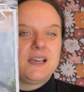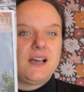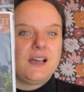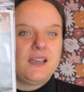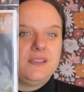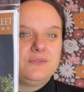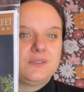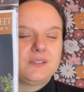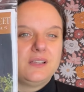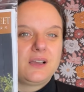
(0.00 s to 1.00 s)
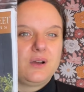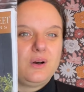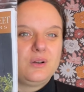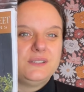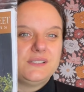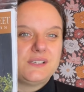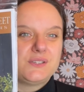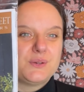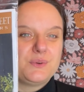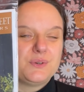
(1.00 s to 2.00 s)
I thought like, oh, this is
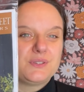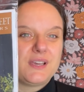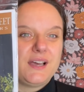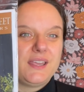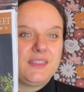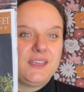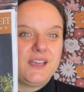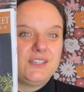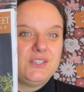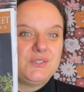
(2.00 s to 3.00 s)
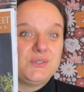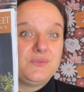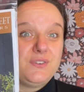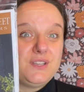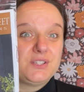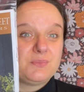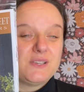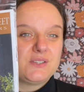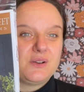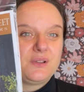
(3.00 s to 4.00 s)
so good, I think I need to finish my
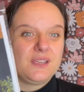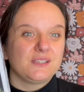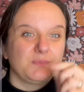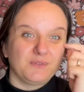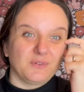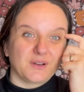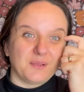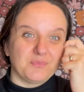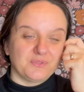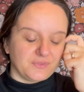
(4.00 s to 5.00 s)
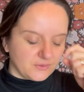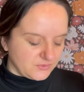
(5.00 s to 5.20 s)
stockings before I move on